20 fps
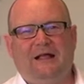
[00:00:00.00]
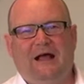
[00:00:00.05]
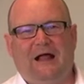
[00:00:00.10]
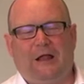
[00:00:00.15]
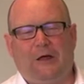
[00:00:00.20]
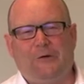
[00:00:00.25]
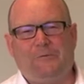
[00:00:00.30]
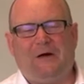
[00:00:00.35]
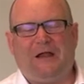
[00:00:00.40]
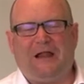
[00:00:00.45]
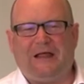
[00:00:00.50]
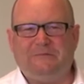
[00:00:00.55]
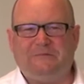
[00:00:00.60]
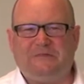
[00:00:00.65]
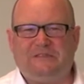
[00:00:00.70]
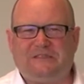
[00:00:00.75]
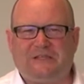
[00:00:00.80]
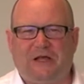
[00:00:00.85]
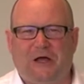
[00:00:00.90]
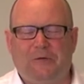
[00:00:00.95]
Hello, my
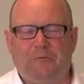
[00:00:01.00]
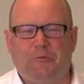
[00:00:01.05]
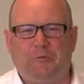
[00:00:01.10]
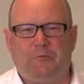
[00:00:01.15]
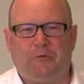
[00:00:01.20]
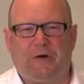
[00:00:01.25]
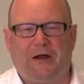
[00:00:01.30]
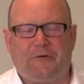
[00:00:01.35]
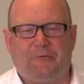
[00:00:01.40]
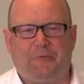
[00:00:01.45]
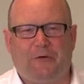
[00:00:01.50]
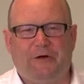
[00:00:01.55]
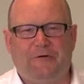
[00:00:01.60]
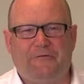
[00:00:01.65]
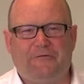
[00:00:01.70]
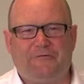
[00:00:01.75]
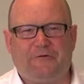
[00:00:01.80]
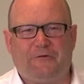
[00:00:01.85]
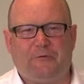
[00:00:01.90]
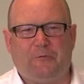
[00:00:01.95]
name's Simon
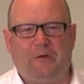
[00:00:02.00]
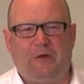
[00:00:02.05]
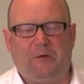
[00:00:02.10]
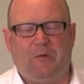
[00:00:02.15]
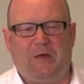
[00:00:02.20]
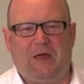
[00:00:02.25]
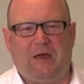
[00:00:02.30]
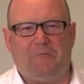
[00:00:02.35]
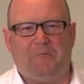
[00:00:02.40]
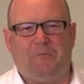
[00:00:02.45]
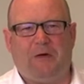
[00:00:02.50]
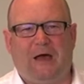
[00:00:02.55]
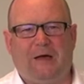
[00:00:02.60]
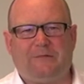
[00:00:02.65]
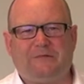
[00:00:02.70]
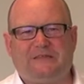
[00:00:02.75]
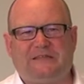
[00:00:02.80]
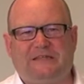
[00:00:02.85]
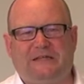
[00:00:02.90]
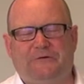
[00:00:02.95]
Bradwell from
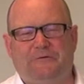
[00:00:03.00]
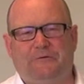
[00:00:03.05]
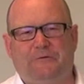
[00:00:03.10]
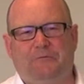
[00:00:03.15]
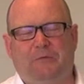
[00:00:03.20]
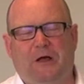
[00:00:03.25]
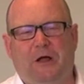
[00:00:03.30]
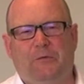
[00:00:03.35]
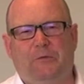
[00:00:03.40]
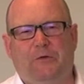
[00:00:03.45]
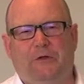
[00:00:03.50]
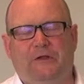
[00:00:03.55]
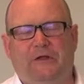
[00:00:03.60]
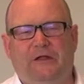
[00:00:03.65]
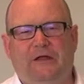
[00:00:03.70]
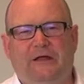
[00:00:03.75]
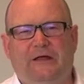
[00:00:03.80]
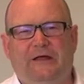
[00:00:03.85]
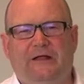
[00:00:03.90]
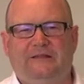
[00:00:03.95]
Ebm-papst here in Melbourne,
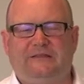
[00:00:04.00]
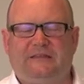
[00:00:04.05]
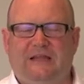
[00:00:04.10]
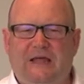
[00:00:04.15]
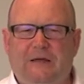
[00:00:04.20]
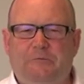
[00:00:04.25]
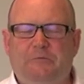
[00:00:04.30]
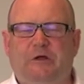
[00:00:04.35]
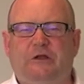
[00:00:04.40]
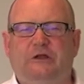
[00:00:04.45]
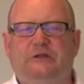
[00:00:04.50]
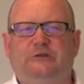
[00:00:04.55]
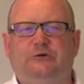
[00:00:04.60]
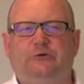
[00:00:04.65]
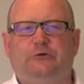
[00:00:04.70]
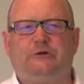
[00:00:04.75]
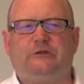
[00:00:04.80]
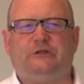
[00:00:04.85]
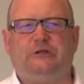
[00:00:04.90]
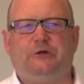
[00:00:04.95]
and today I'm going to
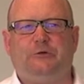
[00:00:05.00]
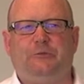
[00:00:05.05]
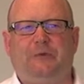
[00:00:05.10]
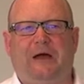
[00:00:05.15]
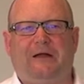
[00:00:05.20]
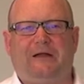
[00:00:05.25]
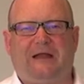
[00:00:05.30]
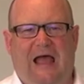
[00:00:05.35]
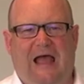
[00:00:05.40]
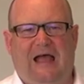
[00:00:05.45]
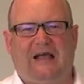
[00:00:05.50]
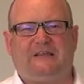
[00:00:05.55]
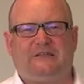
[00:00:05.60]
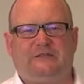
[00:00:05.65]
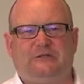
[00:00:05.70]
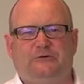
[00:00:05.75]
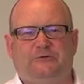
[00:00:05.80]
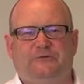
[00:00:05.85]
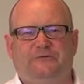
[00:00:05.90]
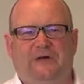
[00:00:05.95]
talk to you about
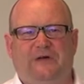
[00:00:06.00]
axial